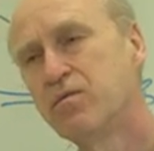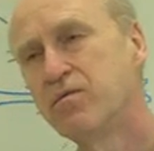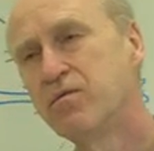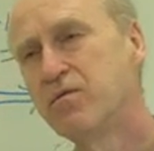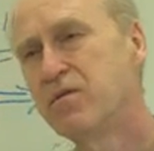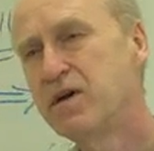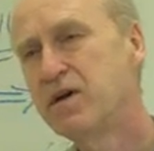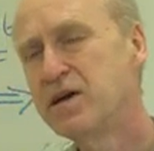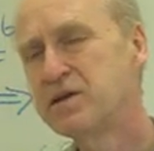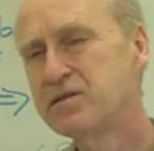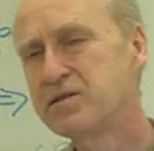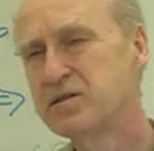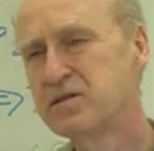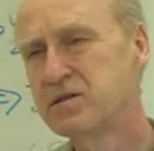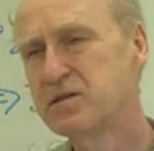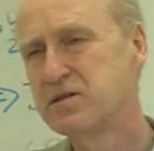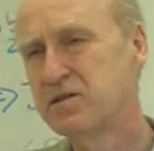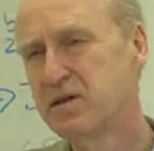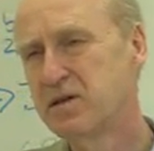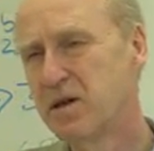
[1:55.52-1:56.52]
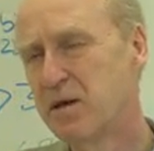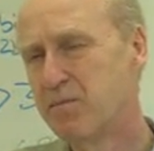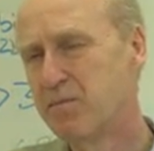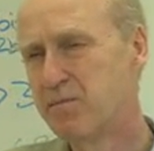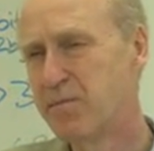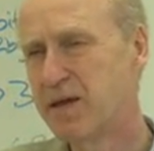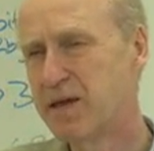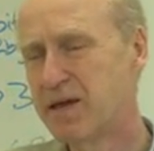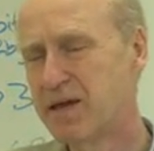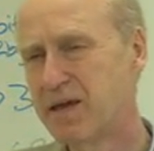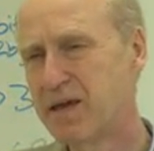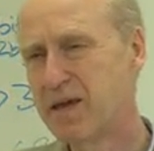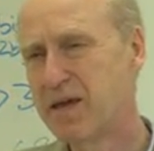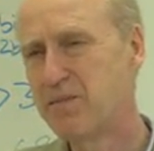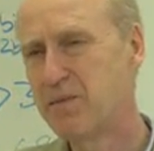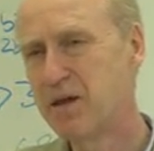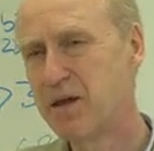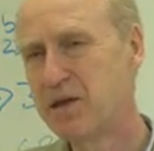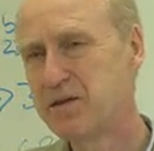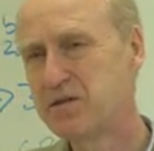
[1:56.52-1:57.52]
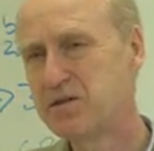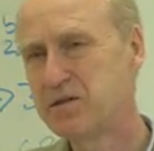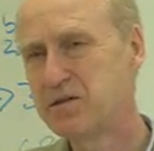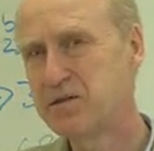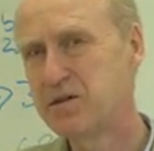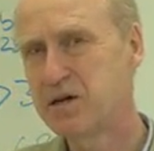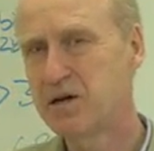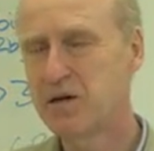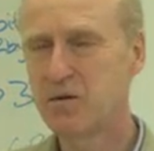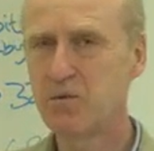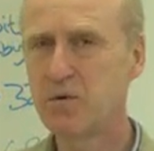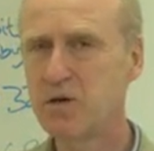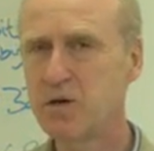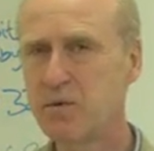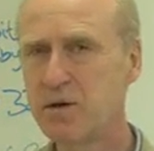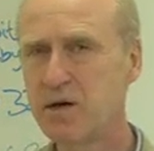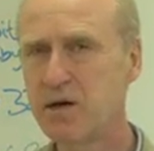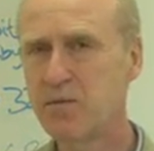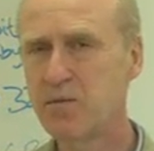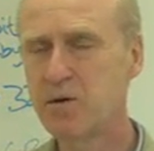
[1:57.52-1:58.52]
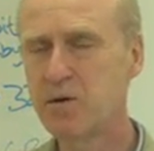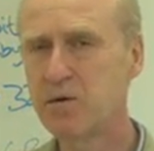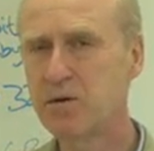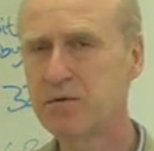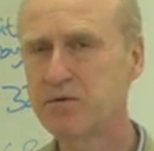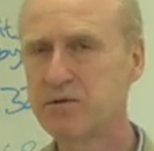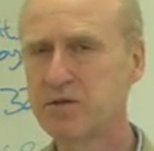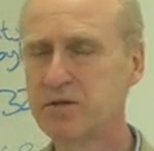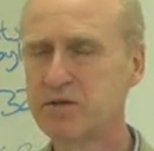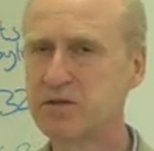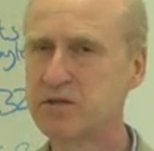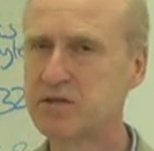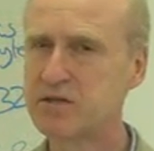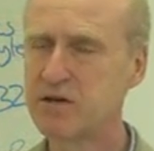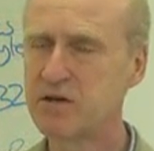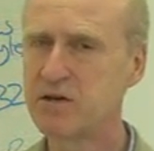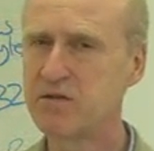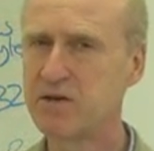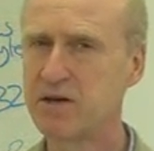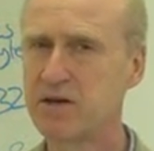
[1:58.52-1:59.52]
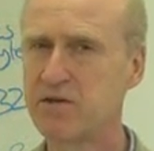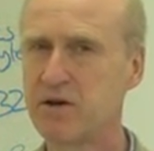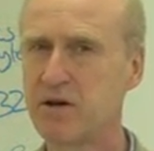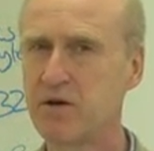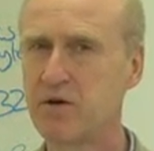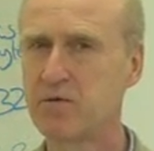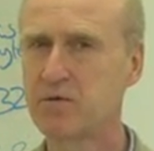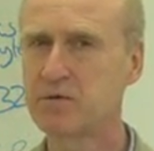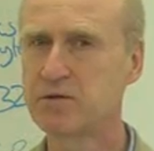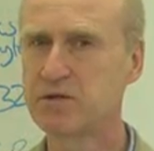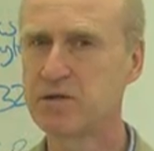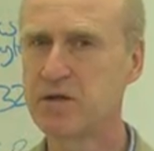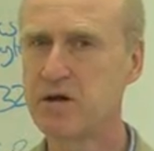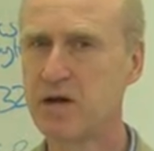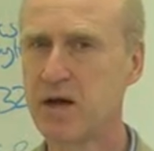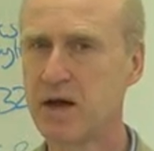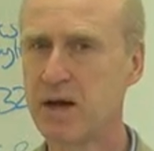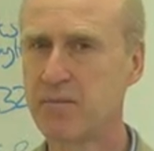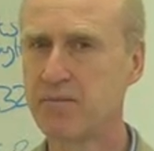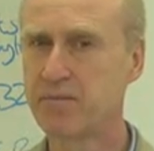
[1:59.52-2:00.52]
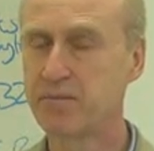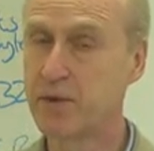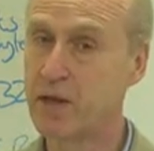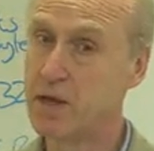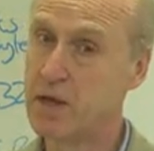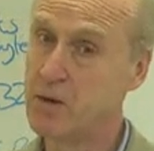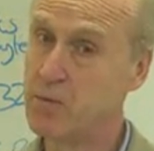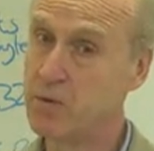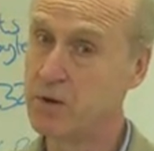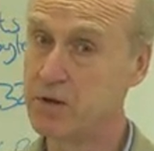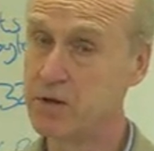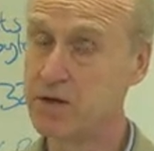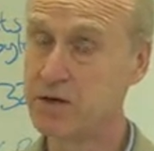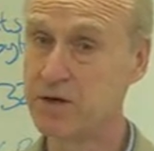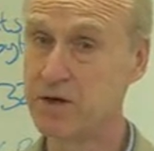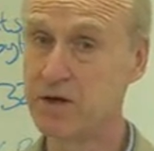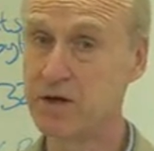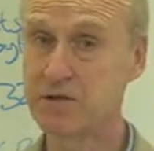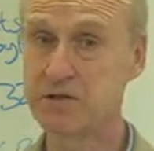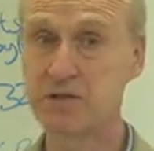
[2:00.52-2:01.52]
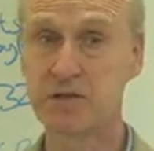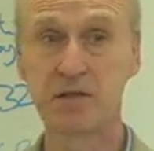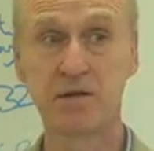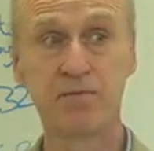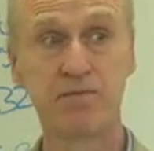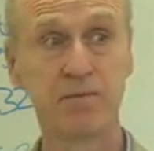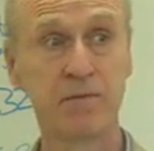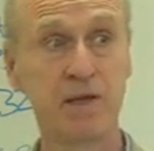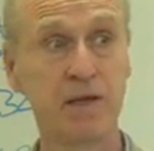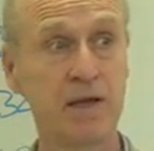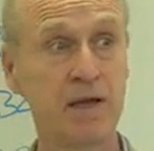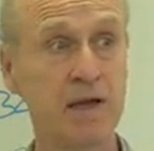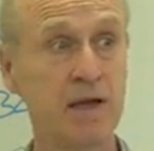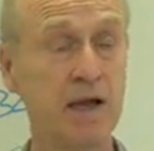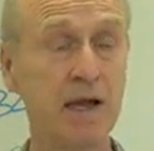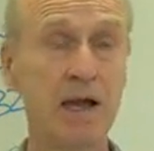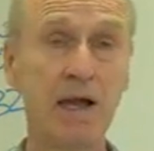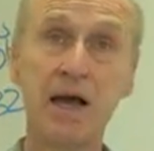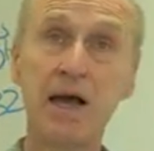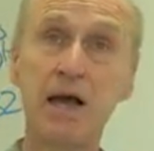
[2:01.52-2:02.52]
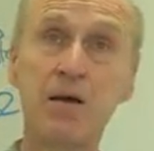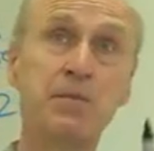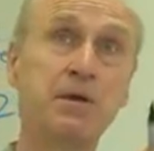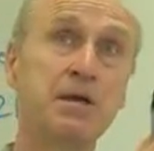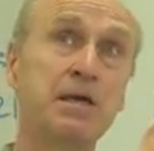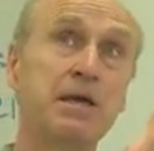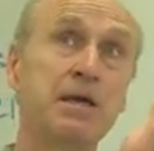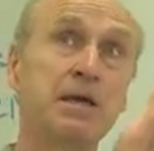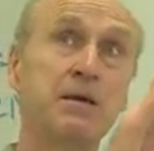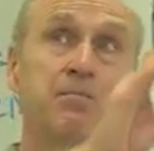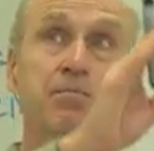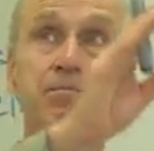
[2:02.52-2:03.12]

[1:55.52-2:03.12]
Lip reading: that's a big image. Now, what about if we want to survey the whole sky? Well, you could ask, how many